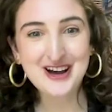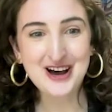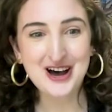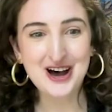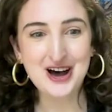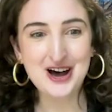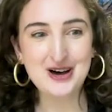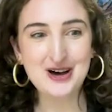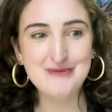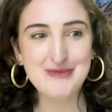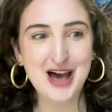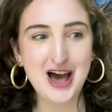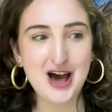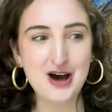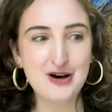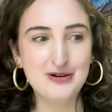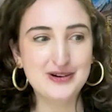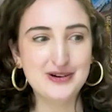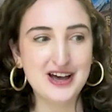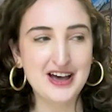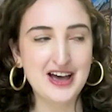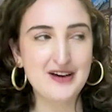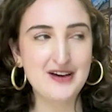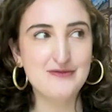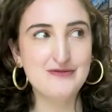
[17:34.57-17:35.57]
How
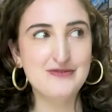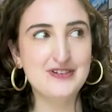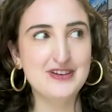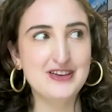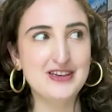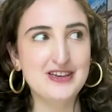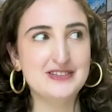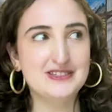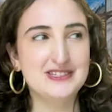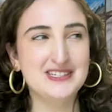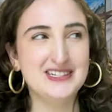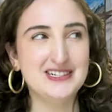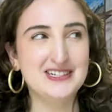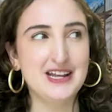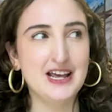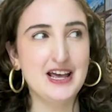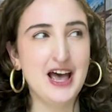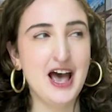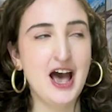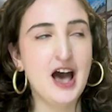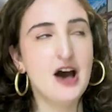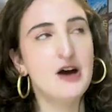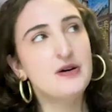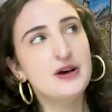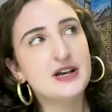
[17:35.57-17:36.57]

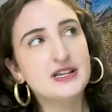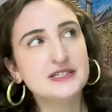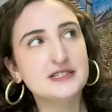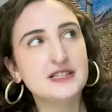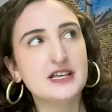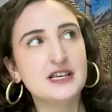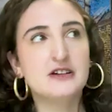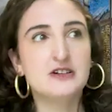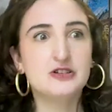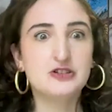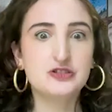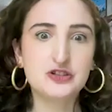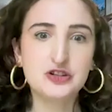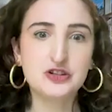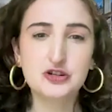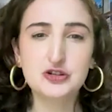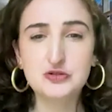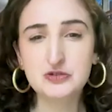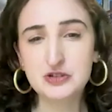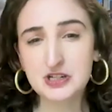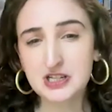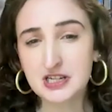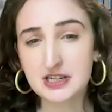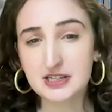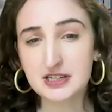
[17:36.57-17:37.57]
has their
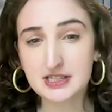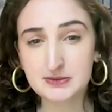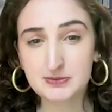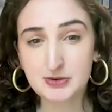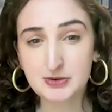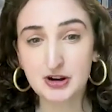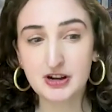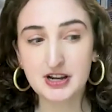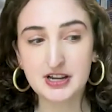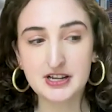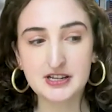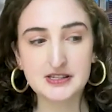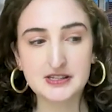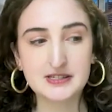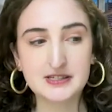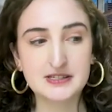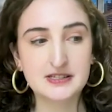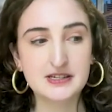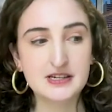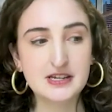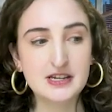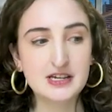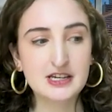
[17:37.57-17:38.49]
unique experience